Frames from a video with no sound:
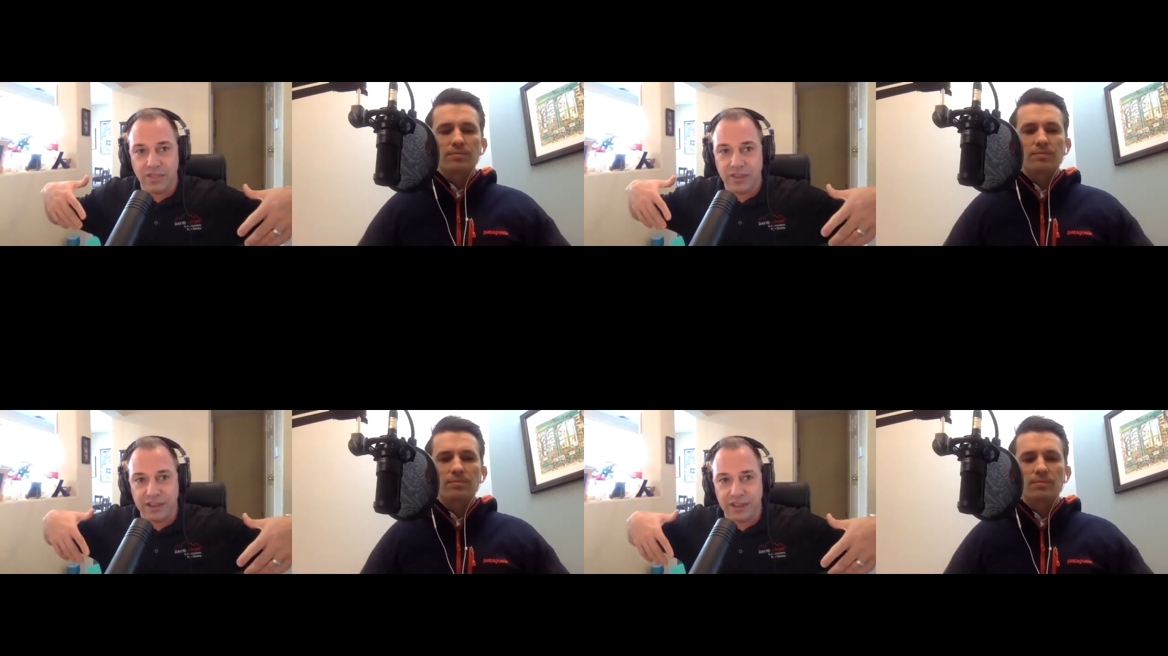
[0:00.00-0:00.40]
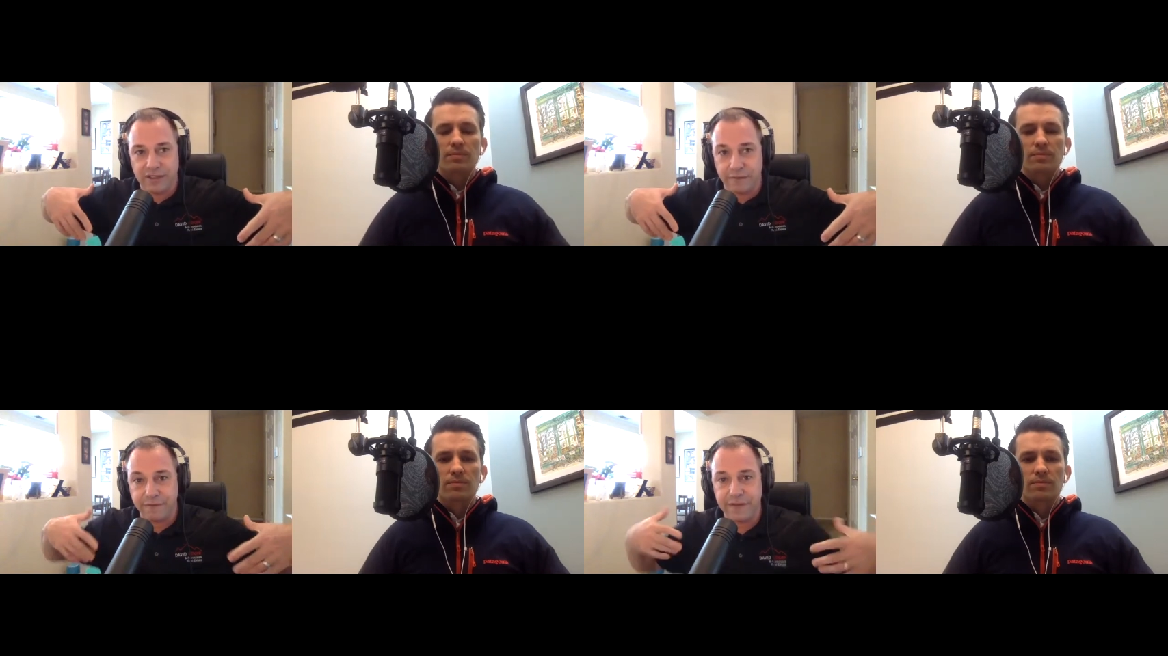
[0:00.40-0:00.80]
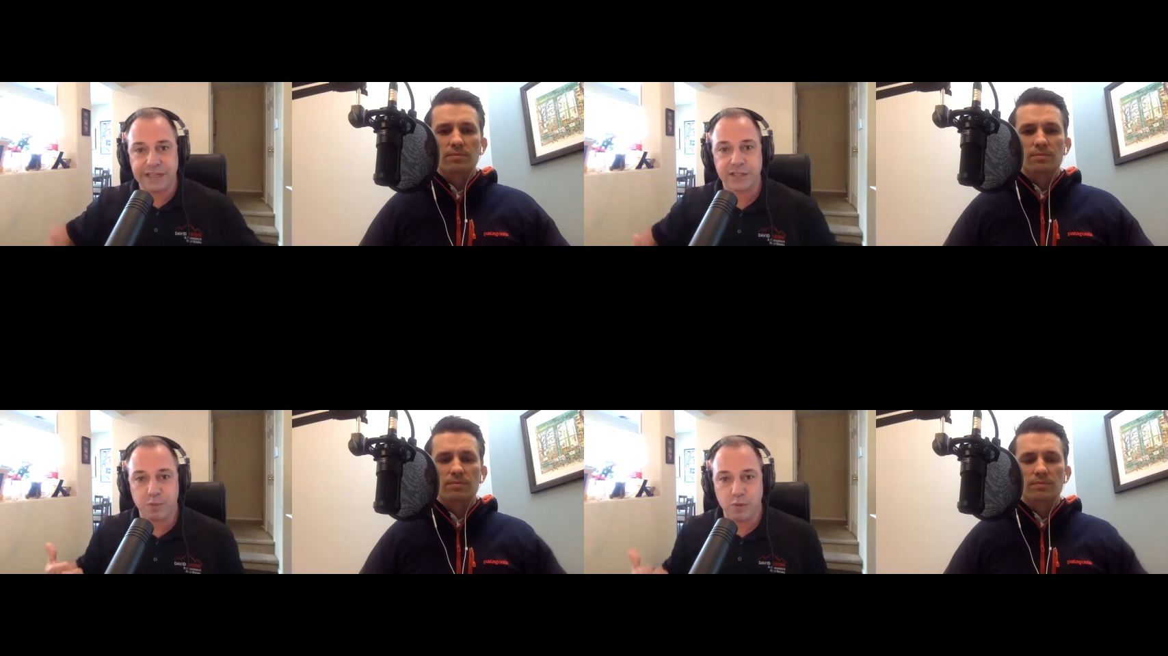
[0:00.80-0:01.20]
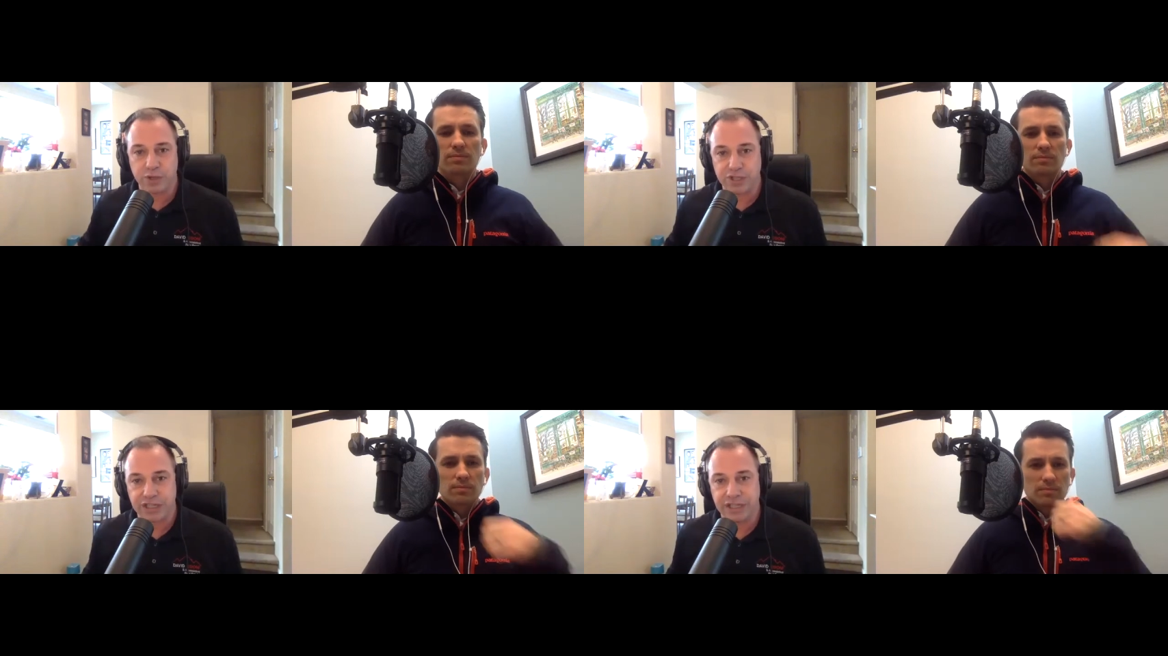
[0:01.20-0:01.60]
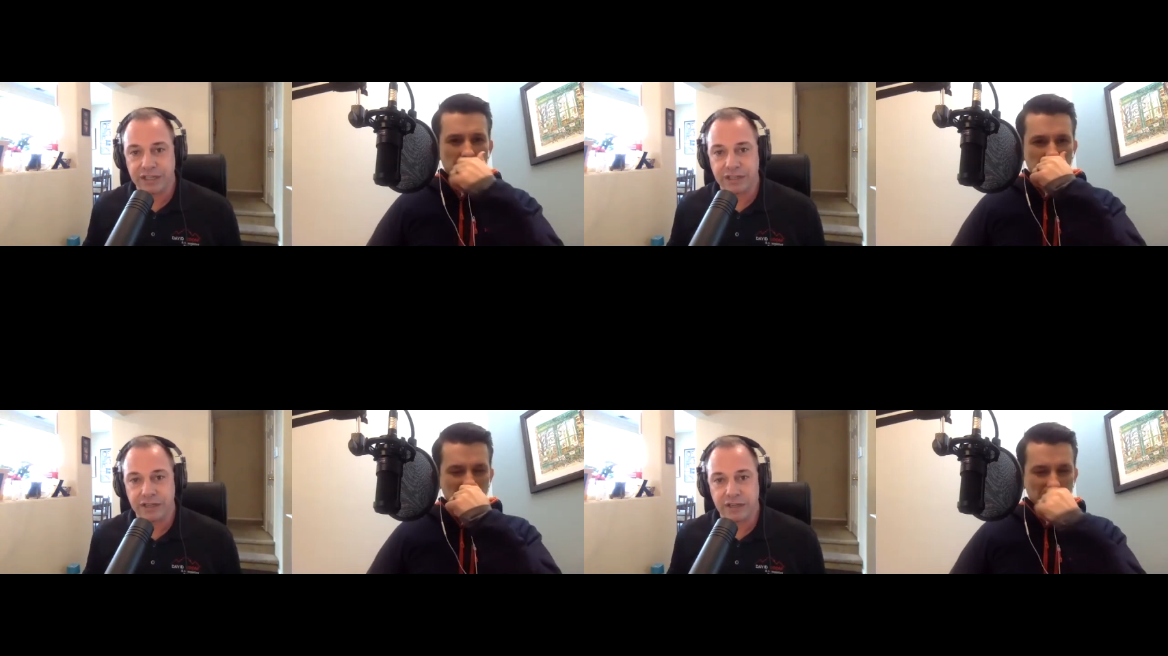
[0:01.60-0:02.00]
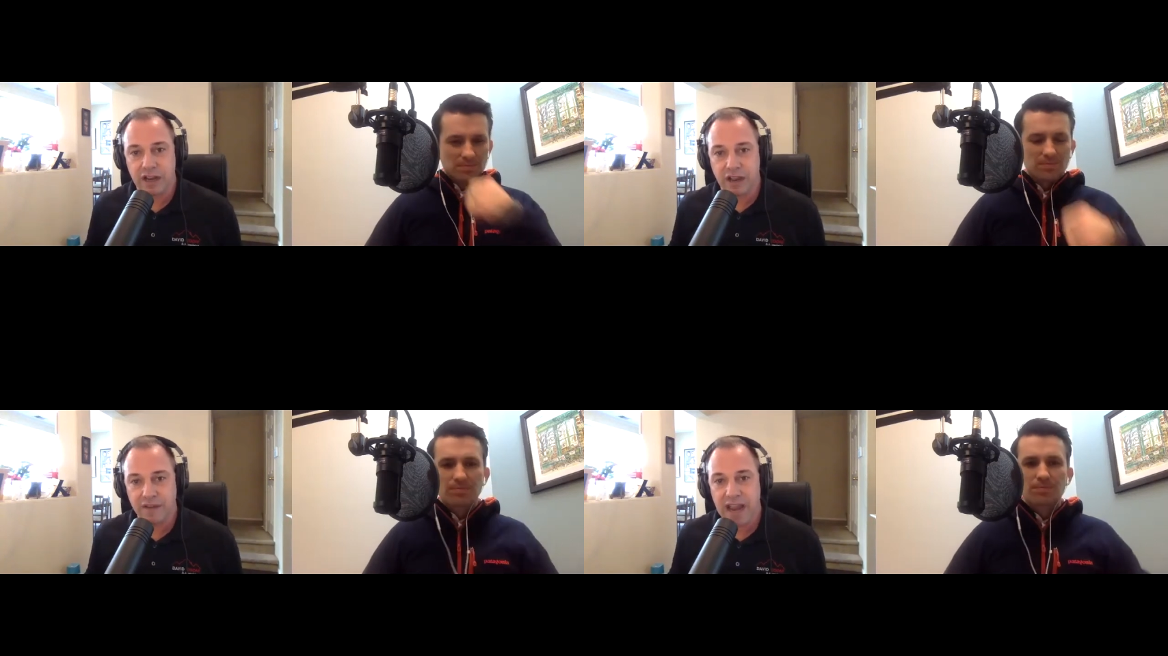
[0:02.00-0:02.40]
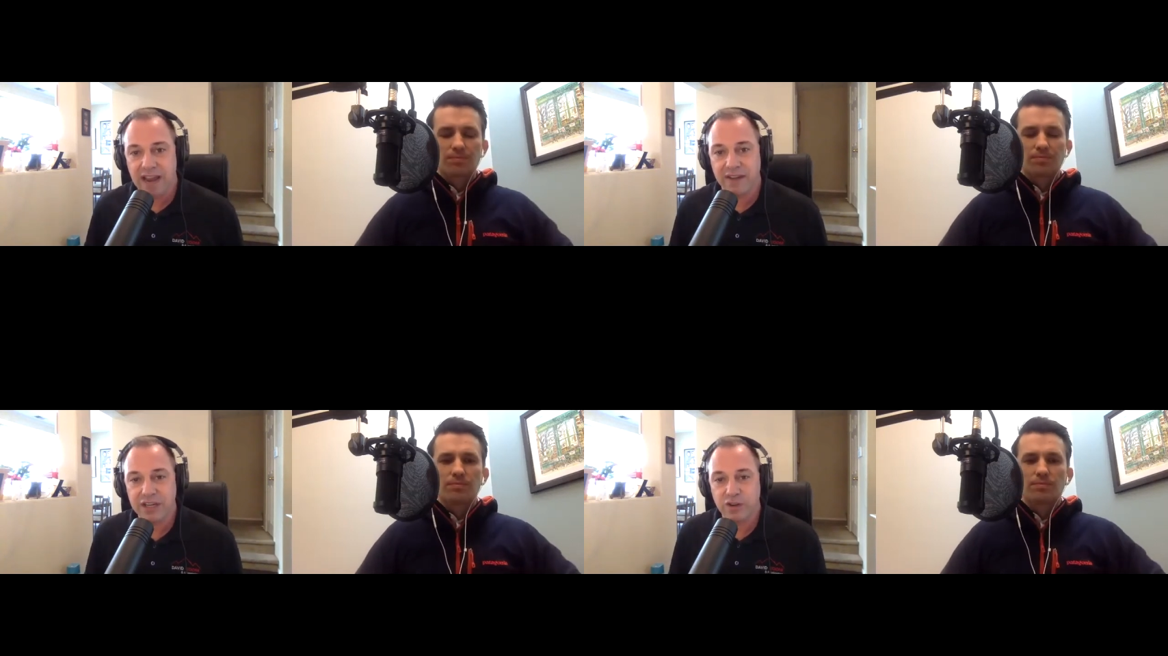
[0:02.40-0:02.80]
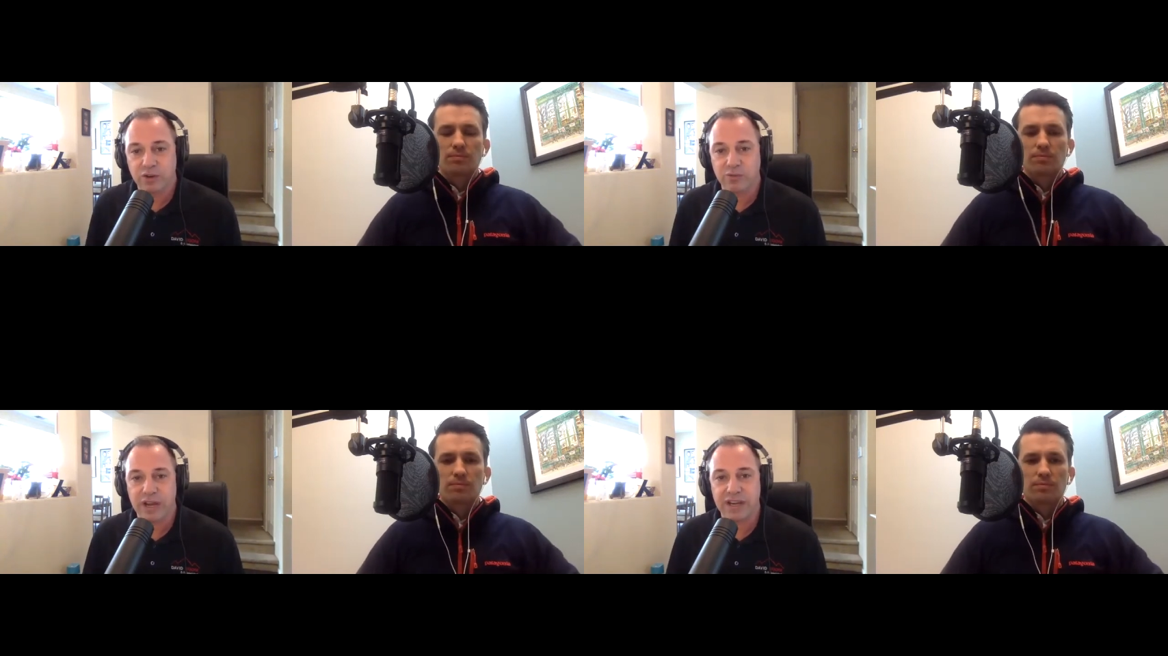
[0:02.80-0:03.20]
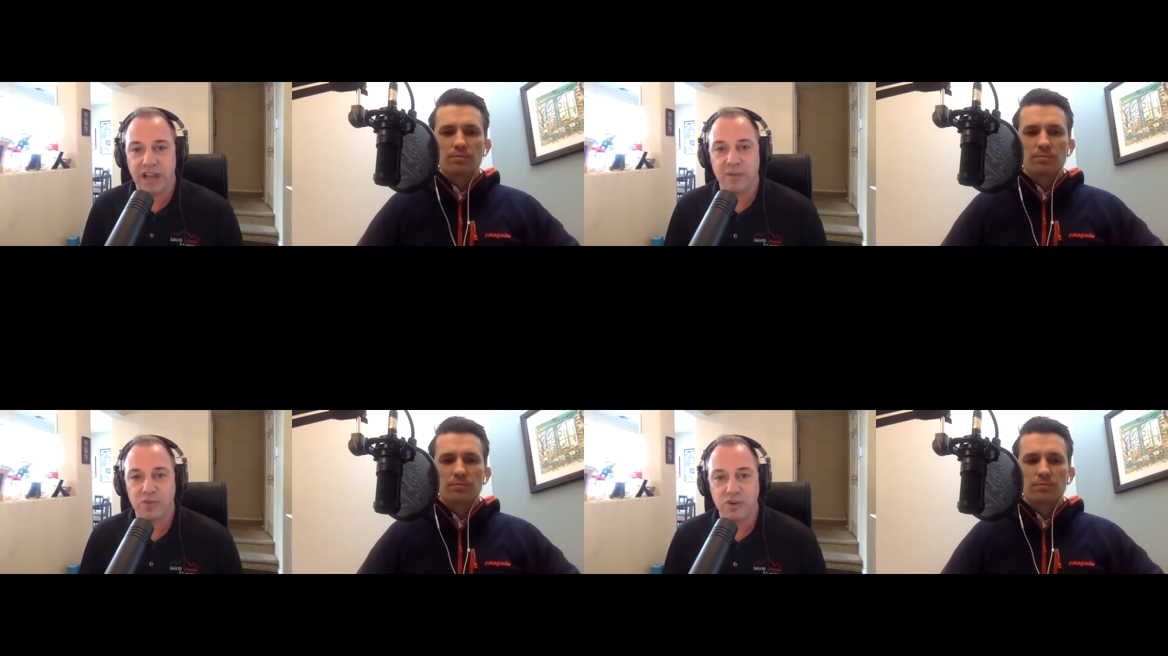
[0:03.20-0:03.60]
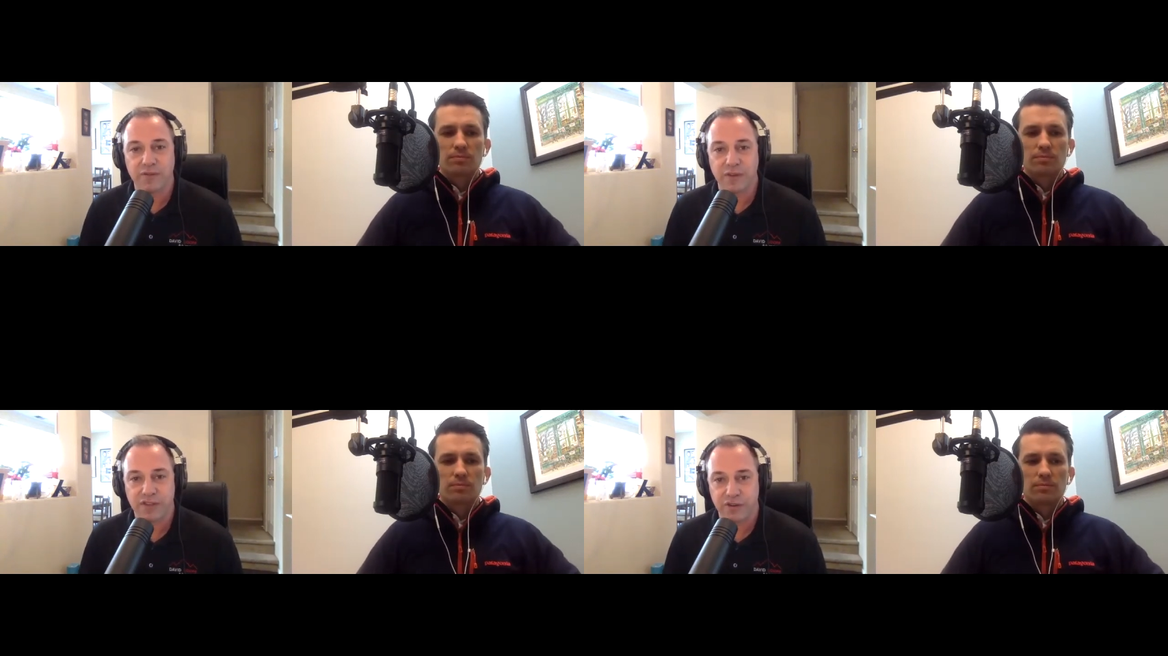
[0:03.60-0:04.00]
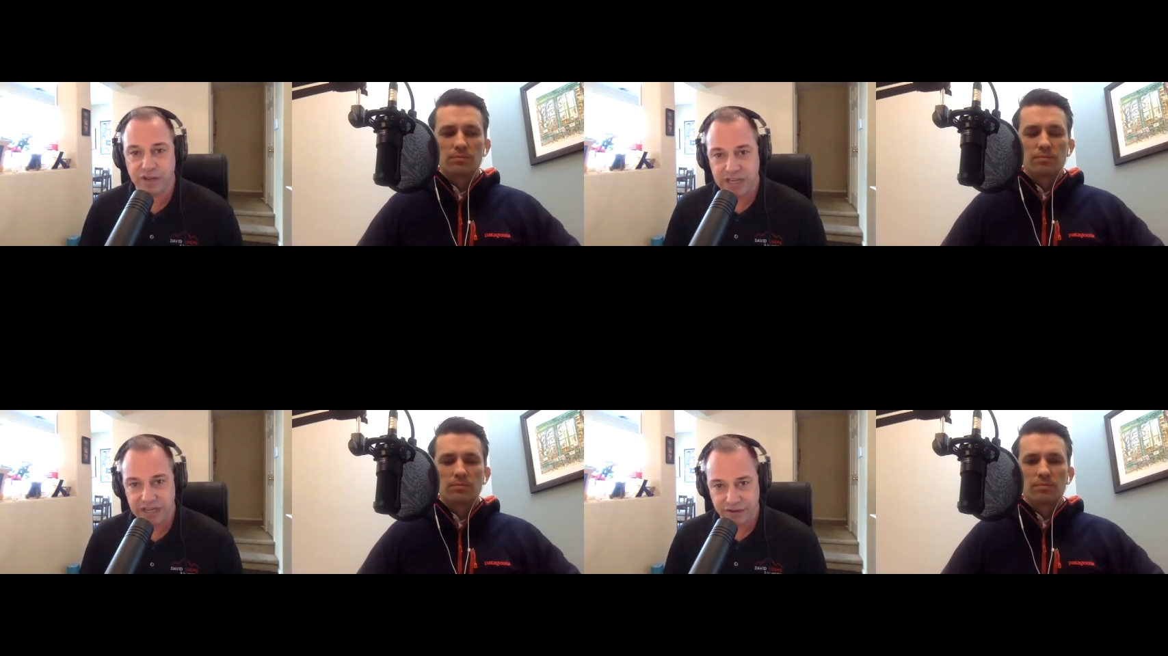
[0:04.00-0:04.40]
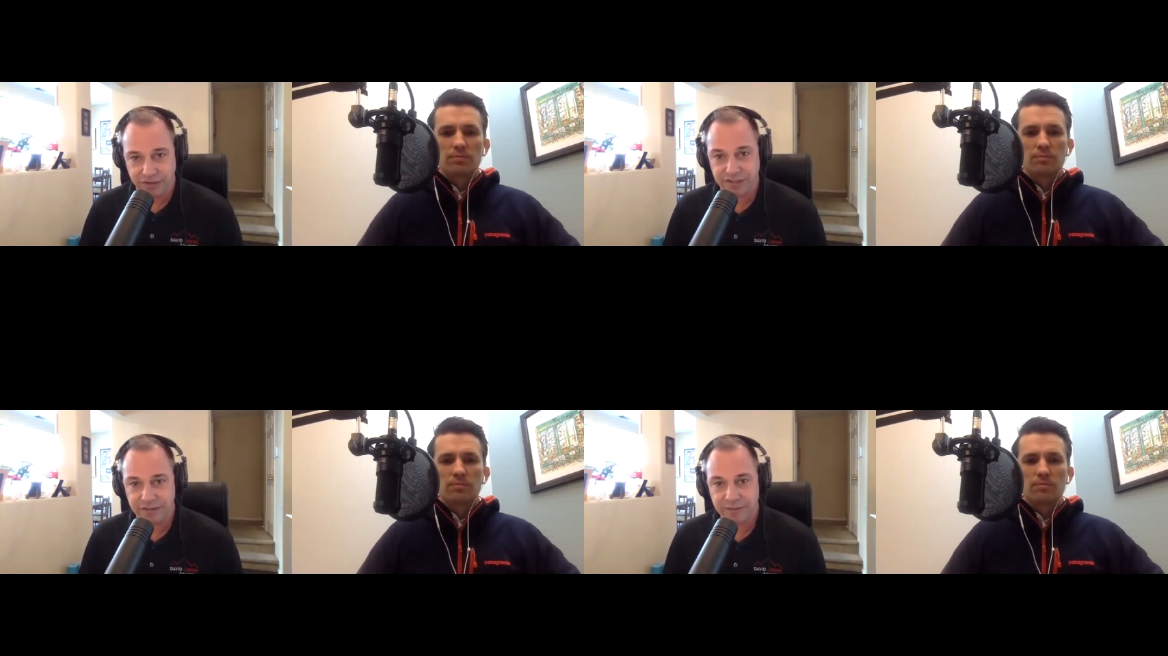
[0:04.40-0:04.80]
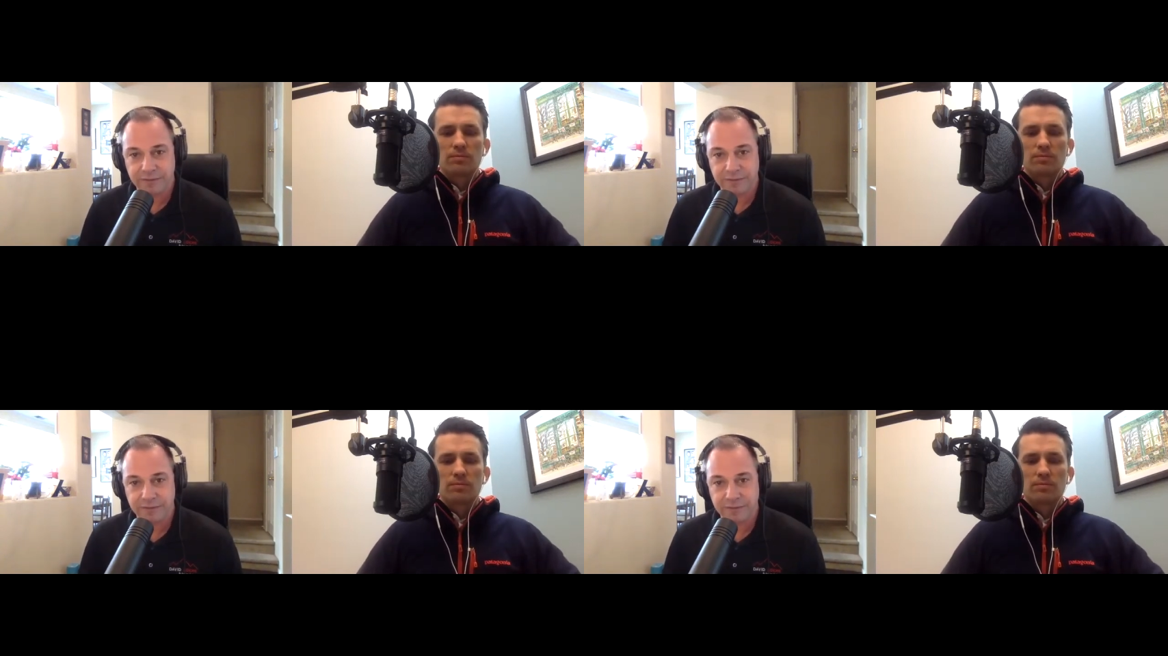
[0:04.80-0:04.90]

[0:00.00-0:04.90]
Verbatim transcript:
Speaker 1: the fixed portion of having your rent not move for 30 years,